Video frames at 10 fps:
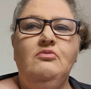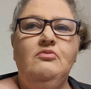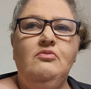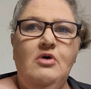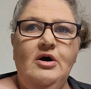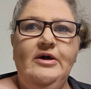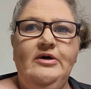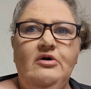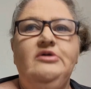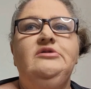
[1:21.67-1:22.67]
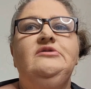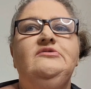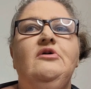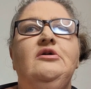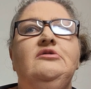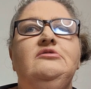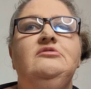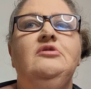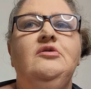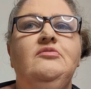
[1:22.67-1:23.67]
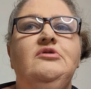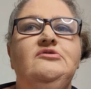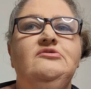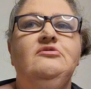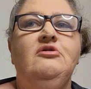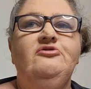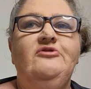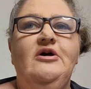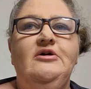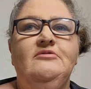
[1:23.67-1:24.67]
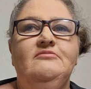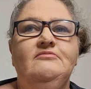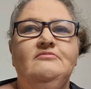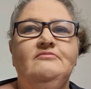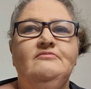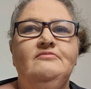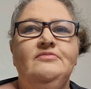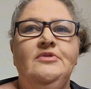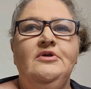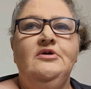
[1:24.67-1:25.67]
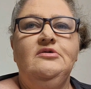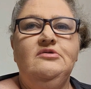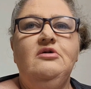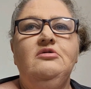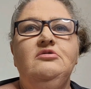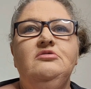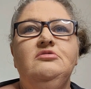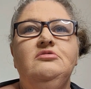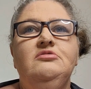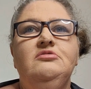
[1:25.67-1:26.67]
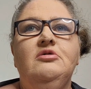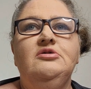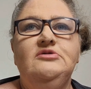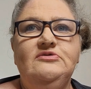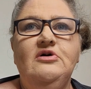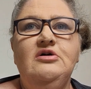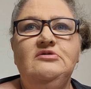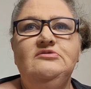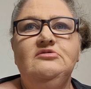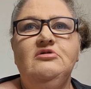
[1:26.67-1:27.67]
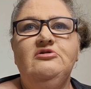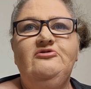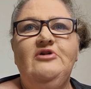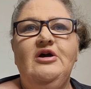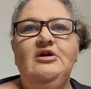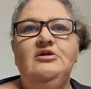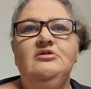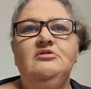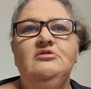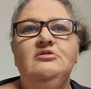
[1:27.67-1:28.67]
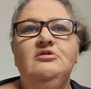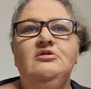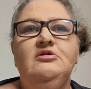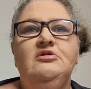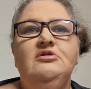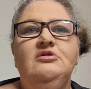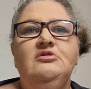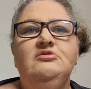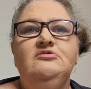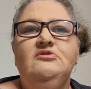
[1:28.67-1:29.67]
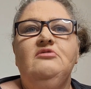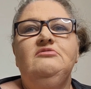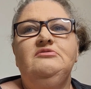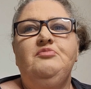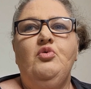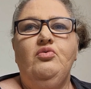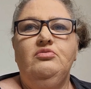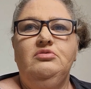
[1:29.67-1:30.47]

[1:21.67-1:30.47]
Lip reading: why I decided I wanted to crochet. So I decided to crochet because I was bored.